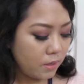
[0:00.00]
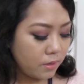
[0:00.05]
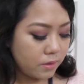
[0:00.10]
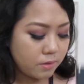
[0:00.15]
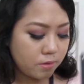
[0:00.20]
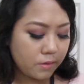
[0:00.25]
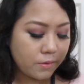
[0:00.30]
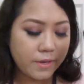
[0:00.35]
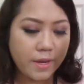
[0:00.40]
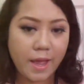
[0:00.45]

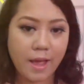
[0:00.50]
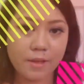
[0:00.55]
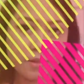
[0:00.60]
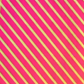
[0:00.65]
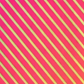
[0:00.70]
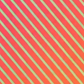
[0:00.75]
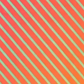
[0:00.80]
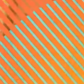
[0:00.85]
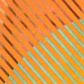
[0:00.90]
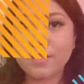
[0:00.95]
So yeah,
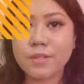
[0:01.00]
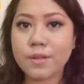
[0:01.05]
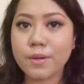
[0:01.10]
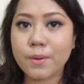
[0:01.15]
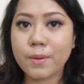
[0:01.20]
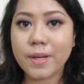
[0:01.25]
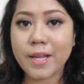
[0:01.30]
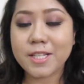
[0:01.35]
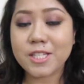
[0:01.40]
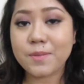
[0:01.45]
so
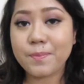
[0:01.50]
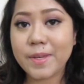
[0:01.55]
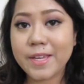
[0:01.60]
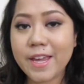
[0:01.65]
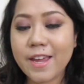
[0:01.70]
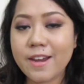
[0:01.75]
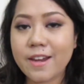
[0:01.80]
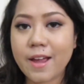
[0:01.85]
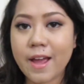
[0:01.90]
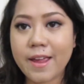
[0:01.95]
let's
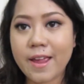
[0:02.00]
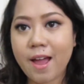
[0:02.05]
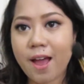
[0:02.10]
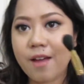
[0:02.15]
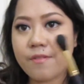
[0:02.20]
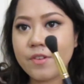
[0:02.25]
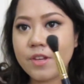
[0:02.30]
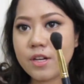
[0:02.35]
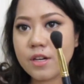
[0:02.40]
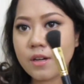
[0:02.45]
begin. I
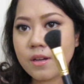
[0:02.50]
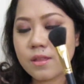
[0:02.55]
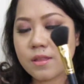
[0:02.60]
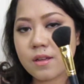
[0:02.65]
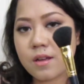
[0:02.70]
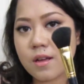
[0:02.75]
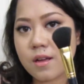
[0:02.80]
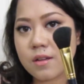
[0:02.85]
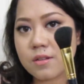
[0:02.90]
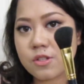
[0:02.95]
have here
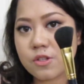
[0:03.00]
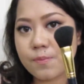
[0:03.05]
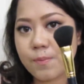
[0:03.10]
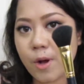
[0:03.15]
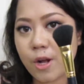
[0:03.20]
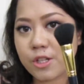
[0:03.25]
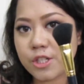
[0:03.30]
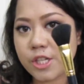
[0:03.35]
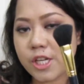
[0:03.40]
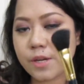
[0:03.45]
the
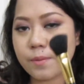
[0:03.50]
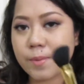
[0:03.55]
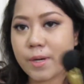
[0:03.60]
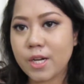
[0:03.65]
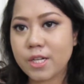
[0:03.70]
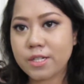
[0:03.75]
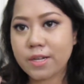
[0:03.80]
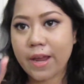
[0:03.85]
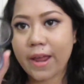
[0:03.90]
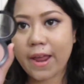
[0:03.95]
small cheek
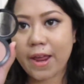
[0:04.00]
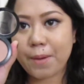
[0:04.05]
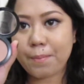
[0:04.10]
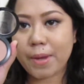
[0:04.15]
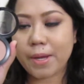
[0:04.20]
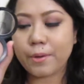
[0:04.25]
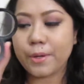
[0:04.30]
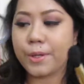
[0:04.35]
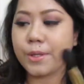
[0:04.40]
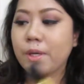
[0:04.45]
brush and
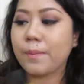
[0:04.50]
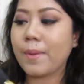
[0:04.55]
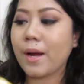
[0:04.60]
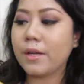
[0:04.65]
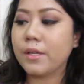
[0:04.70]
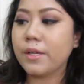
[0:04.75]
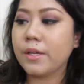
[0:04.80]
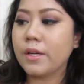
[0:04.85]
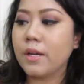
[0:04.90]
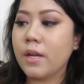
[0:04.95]
my contour
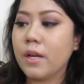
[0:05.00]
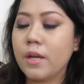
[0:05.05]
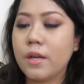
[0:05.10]
powder.